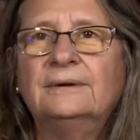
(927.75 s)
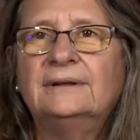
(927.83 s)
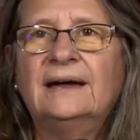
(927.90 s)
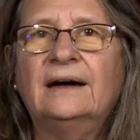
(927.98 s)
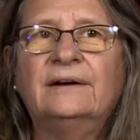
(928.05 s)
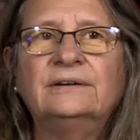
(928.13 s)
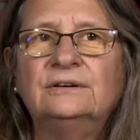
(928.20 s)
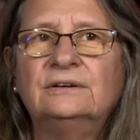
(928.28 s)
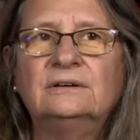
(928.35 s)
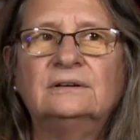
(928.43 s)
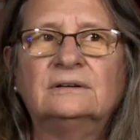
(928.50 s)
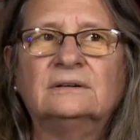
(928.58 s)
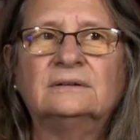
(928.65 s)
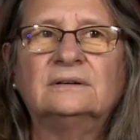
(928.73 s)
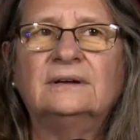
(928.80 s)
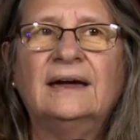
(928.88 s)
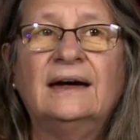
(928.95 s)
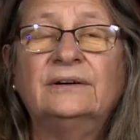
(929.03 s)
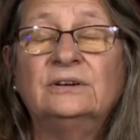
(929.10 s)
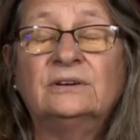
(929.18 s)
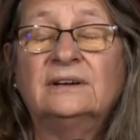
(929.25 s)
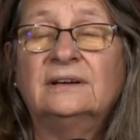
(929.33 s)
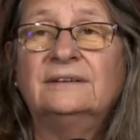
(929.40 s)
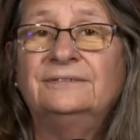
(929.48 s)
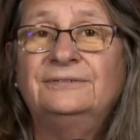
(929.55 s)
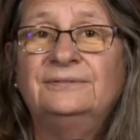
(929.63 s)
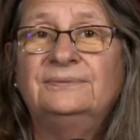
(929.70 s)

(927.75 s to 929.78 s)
how you're going to,